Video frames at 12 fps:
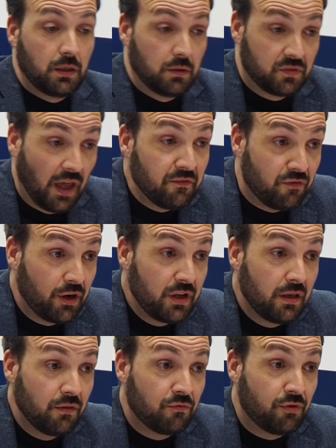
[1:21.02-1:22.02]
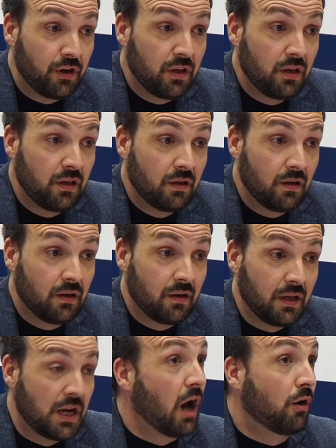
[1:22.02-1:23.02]
done very, very
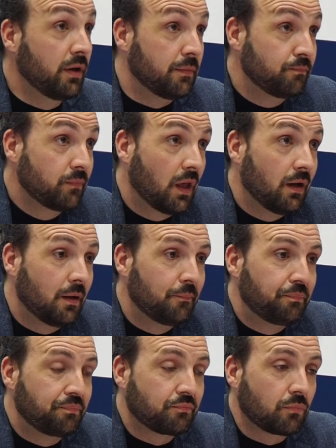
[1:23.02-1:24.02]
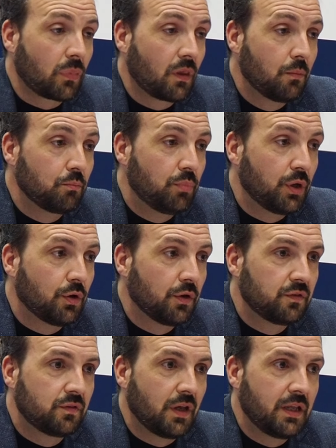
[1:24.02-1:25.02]
in a hurry.
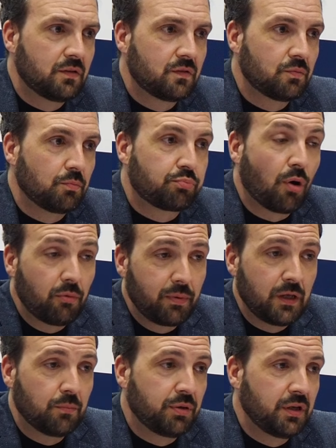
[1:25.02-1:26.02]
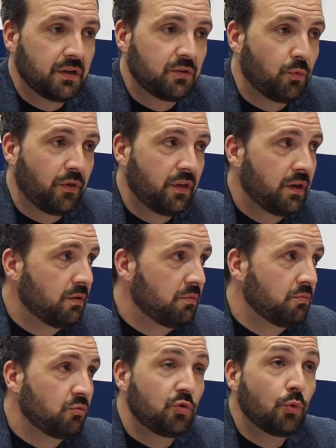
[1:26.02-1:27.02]
Because it's probably appeared
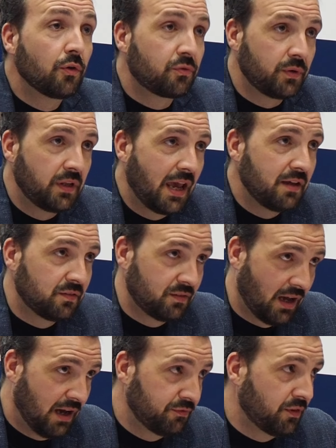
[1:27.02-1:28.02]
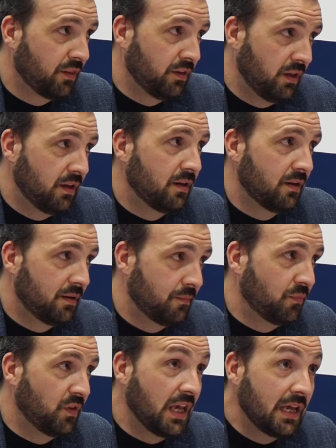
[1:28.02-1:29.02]
within 2 or 3 days after
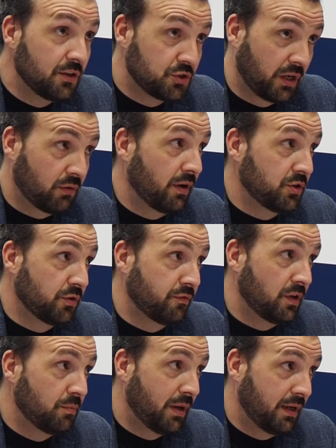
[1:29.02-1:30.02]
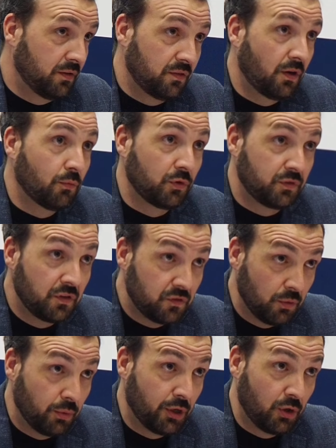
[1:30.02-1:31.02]
the English Declaration of Independence and was
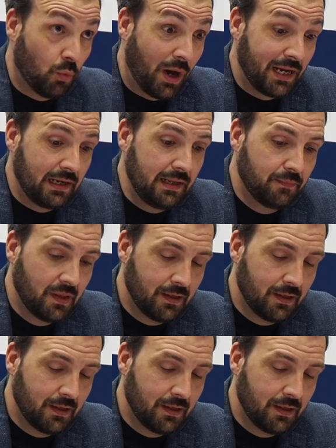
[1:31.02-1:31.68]
distributed widely.